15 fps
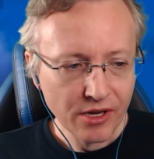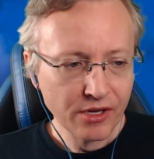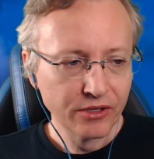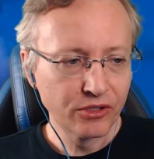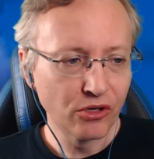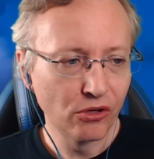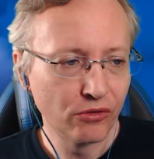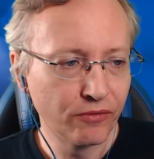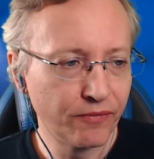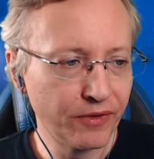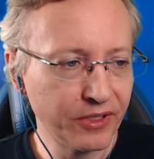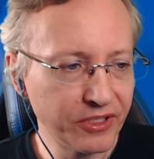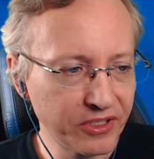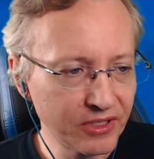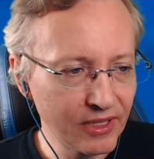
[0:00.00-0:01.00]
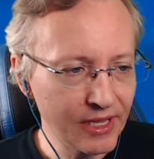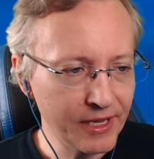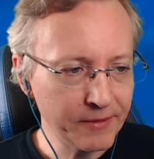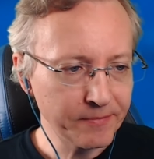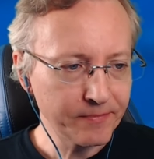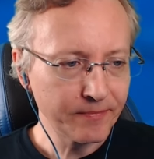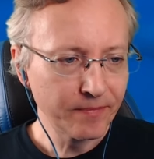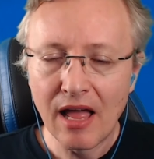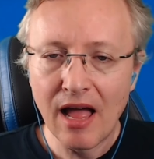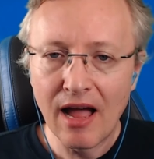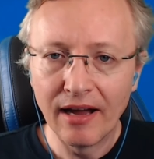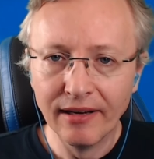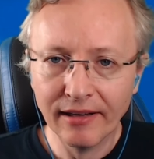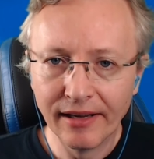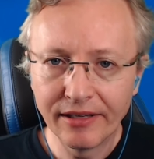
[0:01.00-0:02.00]
So firstly,
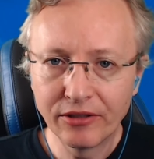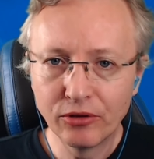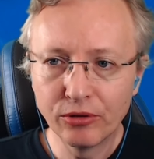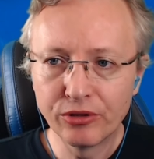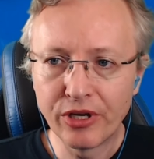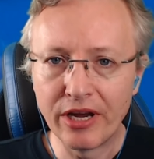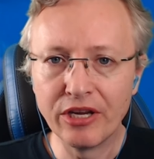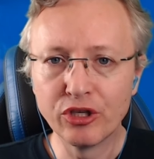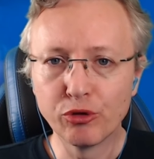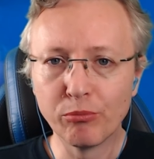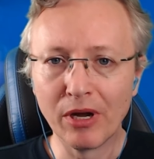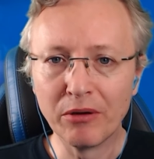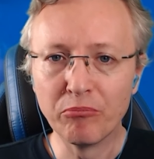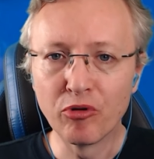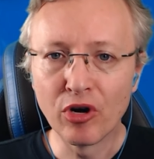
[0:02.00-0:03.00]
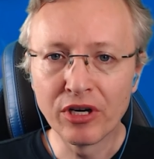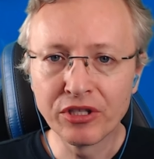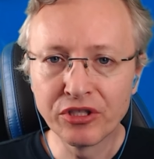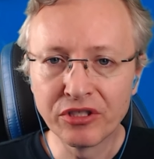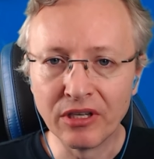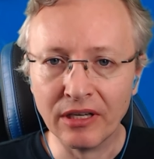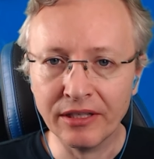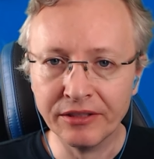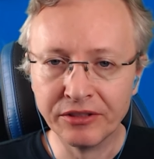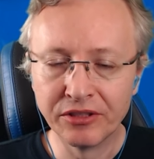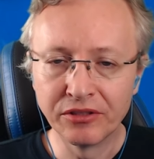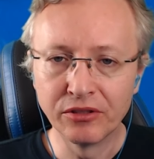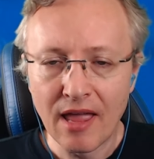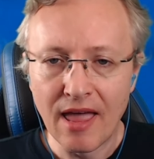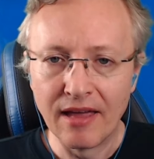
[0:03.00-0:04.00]
I like to change my brush
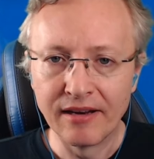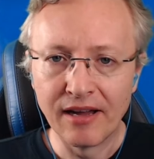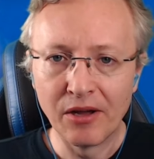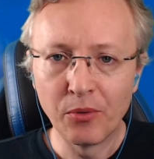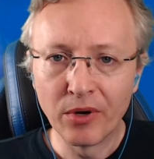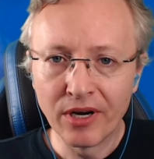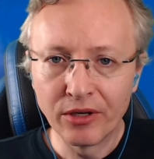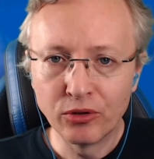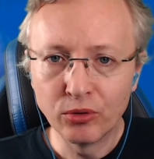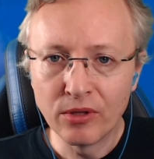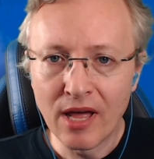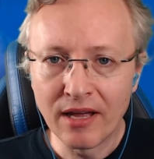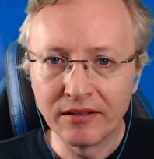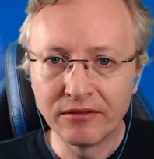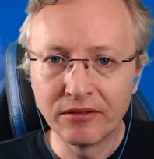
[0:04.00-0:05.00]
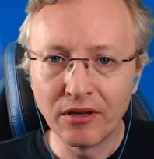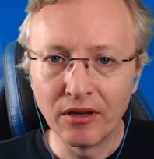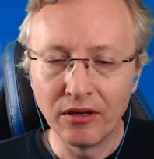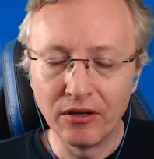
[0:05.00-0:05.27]
size, and I want to do that